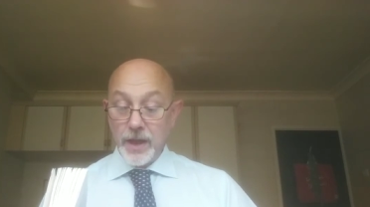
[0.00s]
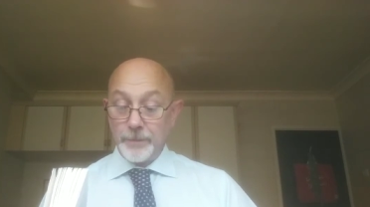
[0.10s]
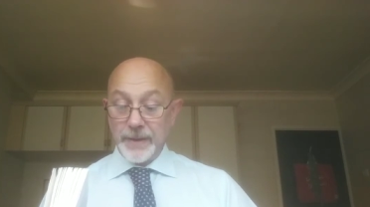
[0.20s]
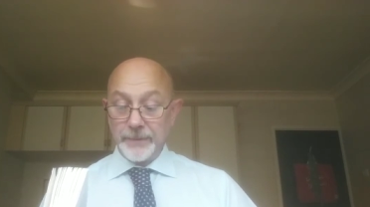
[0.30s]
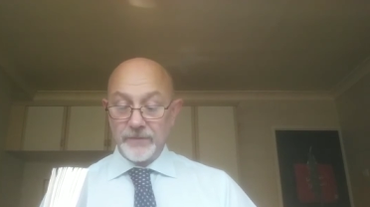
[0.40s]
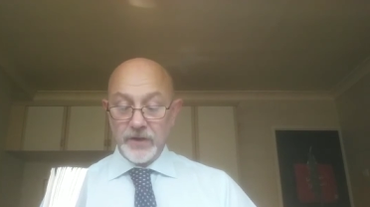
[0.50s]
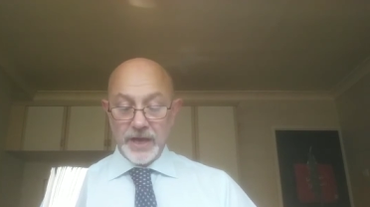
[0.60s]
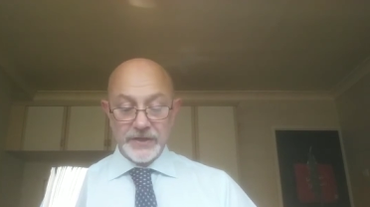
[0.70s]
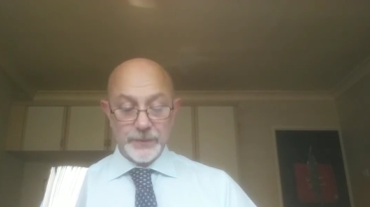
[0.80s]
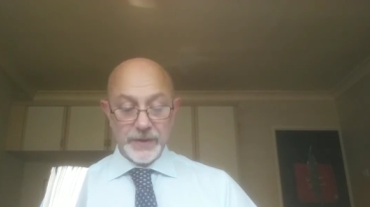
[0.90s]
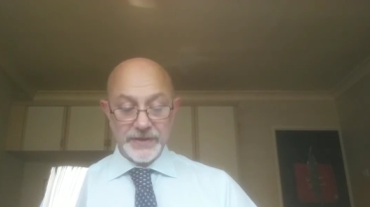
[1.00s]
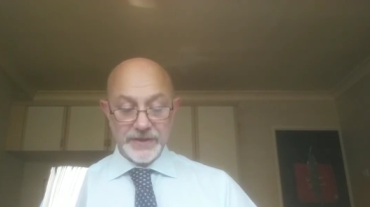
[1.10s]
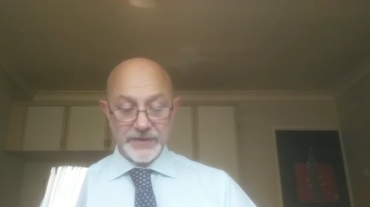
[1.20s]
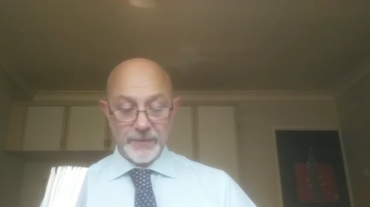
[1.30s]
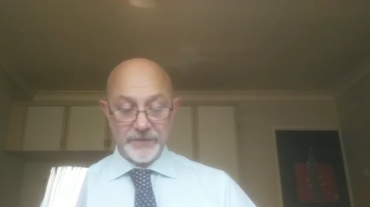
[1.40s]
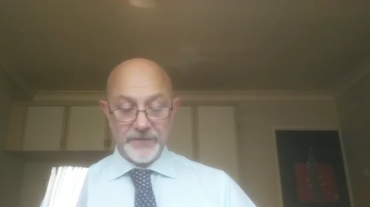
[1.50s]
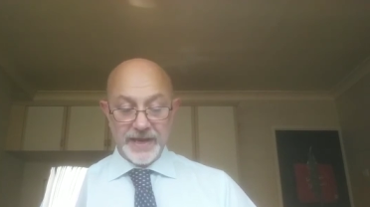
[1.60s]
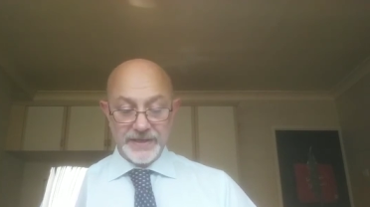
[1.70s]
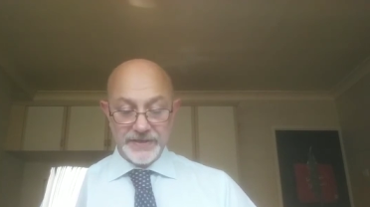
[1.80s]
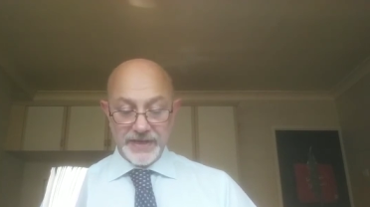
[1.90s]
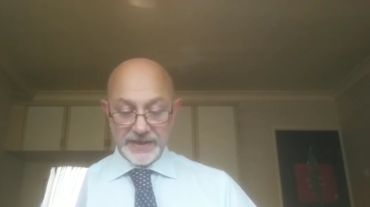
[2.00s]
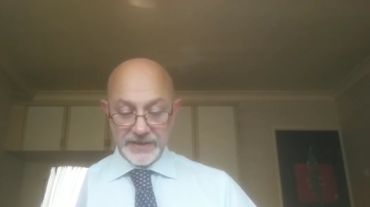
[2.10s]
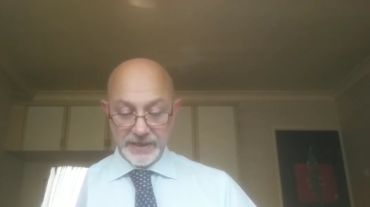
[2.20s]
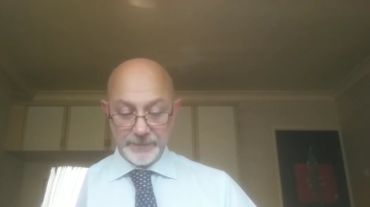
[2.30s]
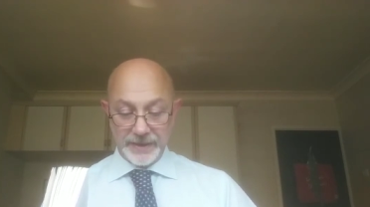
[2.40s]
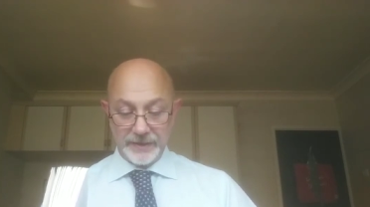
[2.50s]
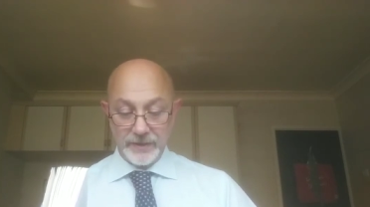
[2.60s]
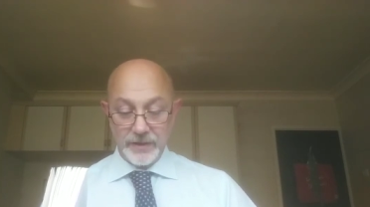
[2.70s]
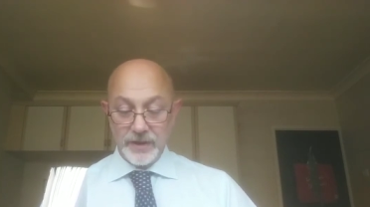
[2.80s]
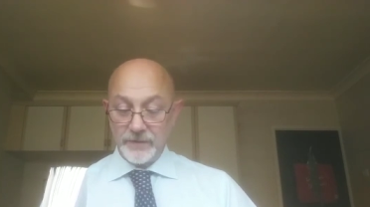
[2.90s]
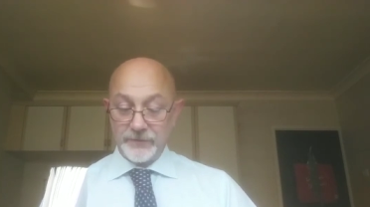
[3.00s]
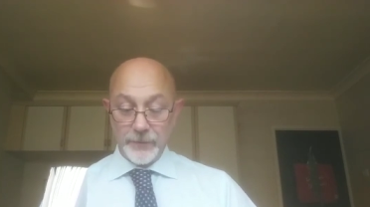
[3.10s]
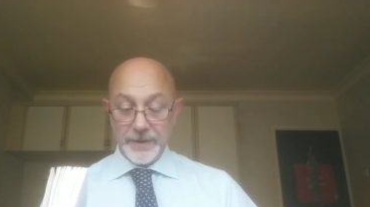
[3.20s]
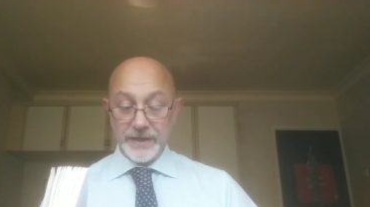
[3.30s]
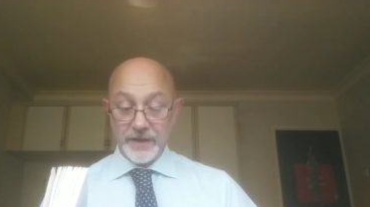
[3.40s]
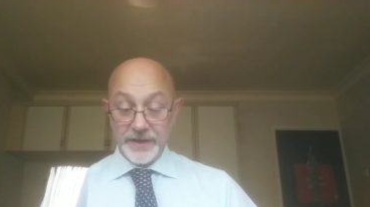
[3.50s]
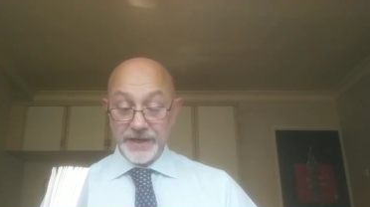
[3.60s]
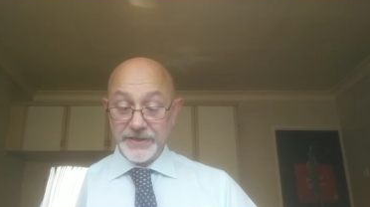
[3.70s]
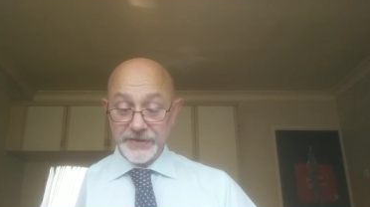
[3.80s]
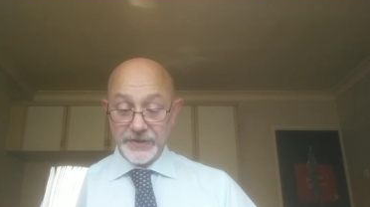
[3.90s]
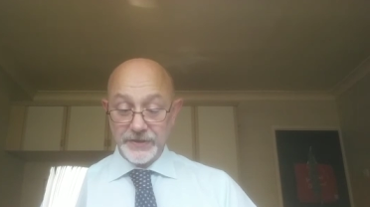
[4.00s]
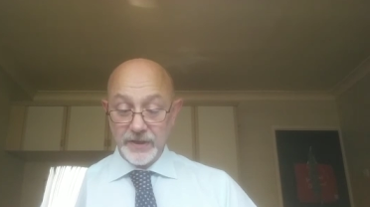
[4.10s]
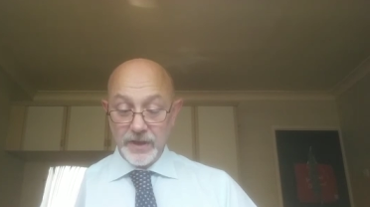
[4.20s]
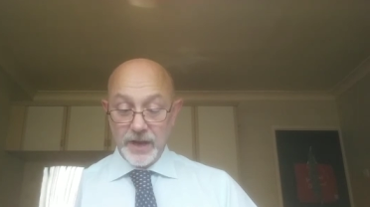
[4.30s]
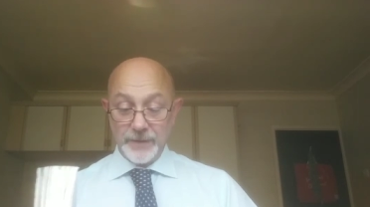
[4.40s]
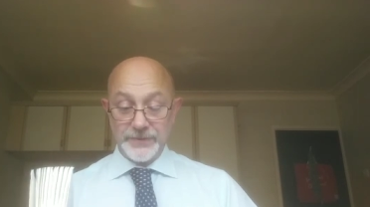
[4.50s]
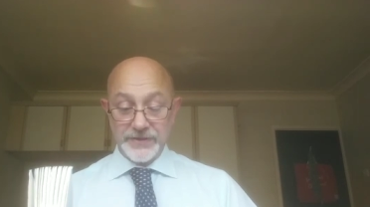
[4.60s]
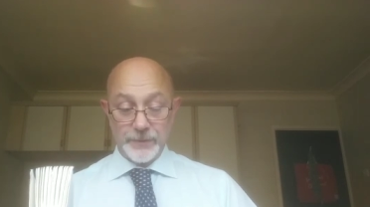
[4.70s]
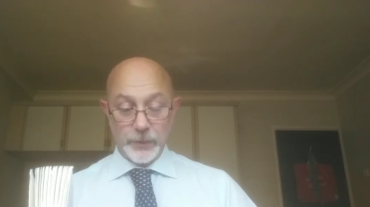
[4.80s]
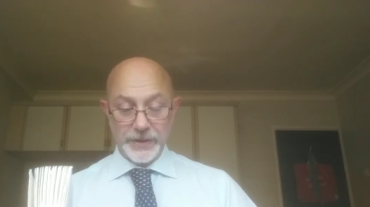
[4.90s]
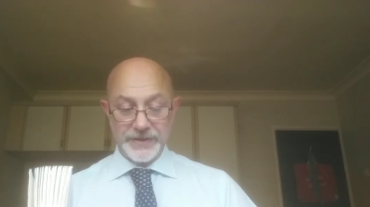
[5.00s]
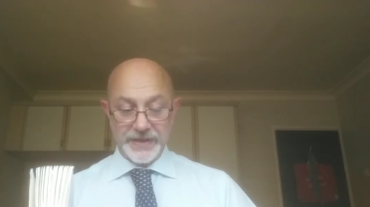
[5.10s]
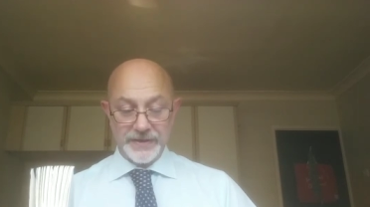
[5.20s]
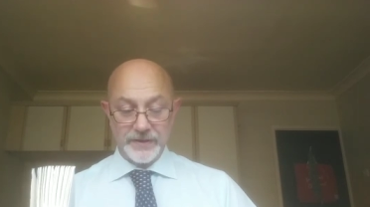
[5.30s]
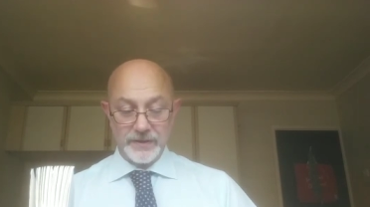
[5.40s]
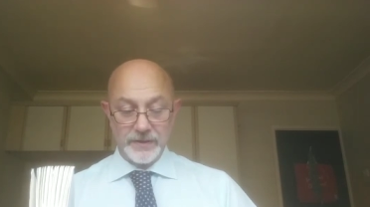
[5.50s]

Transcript: A beam of light springs into my face, dazzling me, and for minute, an instant I am disappointed.